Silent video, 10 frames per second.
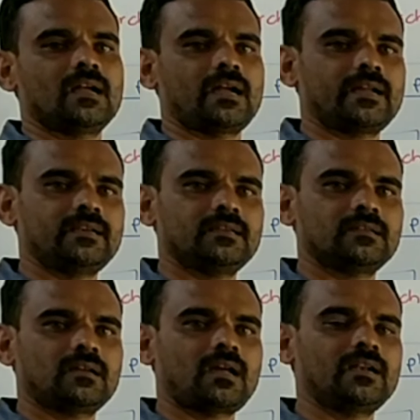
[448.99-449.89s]
and
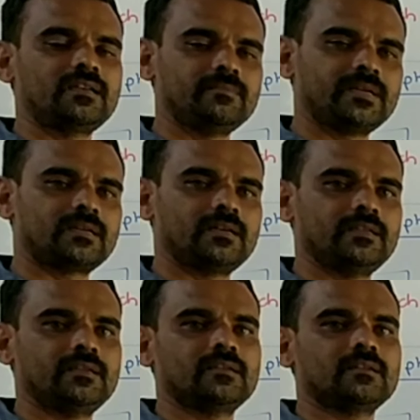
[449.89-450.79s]

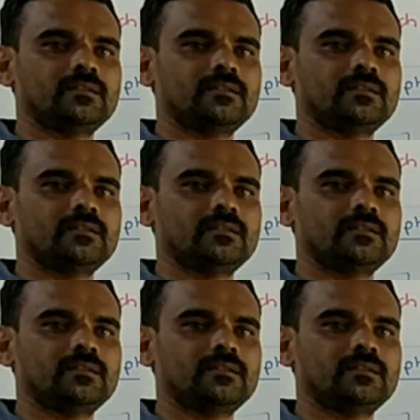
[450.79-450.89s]
ultimately